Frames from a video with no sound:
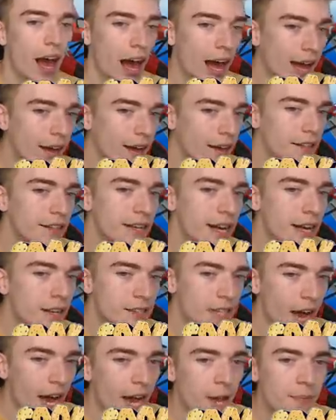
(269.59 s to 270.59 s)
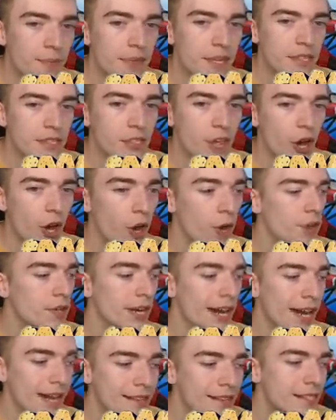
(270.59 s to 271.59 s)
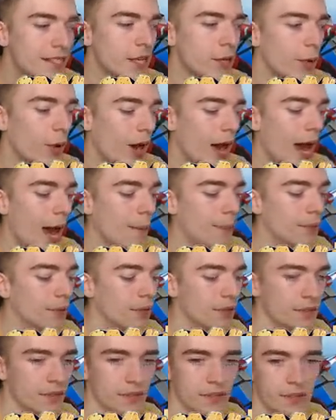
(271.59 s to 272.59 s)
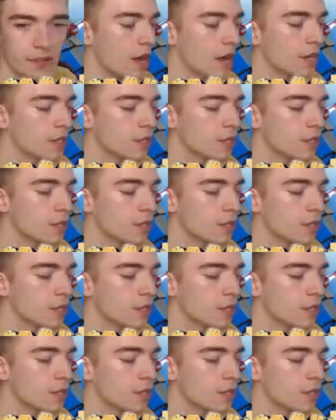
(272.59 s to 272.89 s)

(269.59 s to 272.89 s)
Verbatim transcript: I'm going to now type this code and see what happens.